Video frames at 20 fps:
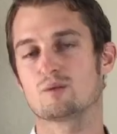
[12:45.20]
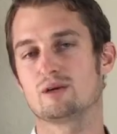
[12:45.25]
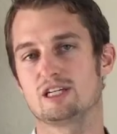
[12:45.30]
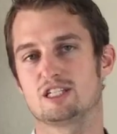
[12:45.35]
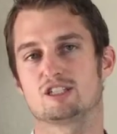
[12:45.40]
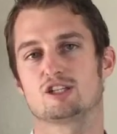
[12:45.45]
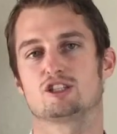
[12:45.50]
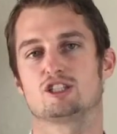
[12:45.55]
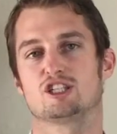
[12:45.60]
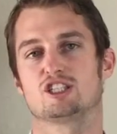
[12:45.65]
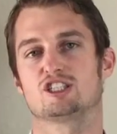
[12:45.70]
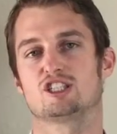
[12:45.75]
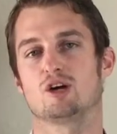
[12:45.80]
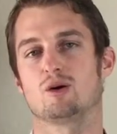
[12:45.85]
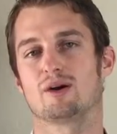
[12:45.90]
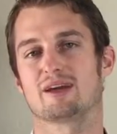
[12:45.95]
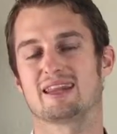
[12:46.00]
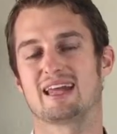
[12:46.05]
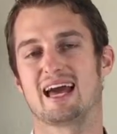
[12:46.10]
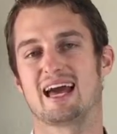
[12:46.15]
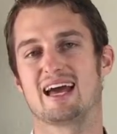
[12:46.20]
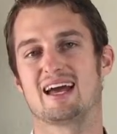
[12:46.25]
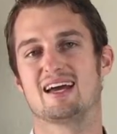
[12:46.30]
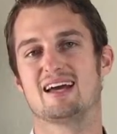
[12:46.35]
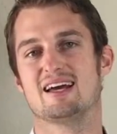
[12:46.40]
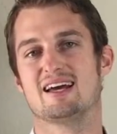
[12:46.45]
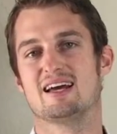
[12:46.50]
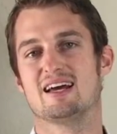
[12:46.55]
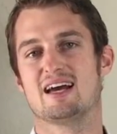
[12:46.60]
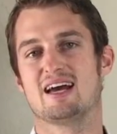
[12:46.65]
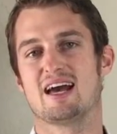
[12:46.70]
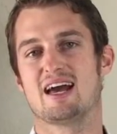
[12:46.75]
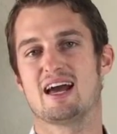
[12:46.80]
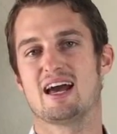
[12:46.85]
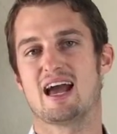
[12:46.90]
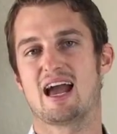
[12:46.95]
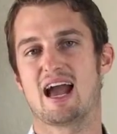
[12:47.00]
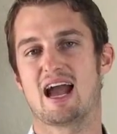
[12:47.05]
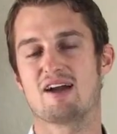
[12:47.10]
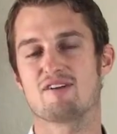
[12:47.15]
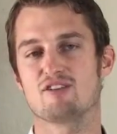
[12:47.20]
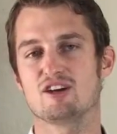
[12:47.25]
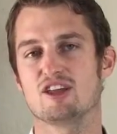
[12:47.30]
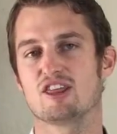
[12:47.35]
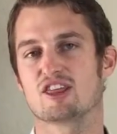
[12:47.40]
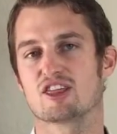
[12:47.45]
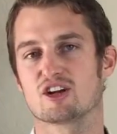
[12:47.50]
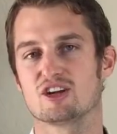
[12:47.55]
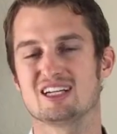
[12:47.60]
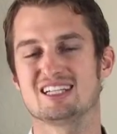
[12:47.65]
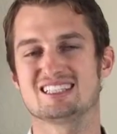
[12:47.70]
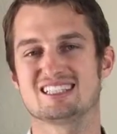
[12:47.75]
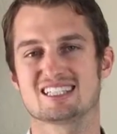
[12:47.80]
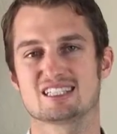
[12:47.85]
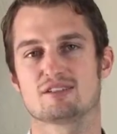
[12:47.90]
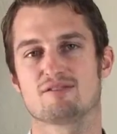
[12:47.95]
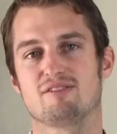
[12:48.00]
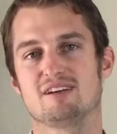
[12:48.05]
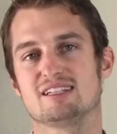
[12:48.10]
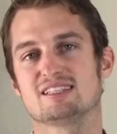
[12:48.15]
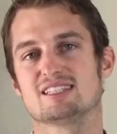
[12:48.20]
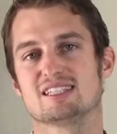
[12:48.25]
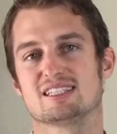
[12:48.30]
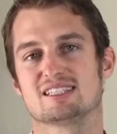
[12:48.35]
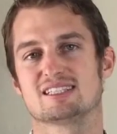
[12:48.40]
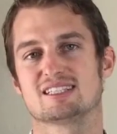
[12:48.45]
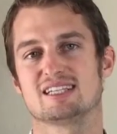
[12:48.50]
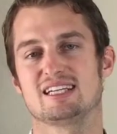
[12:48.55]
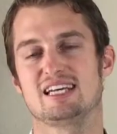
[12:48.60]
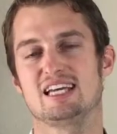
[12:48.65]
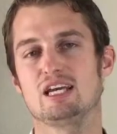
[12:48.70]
the research is showing that every 36 visits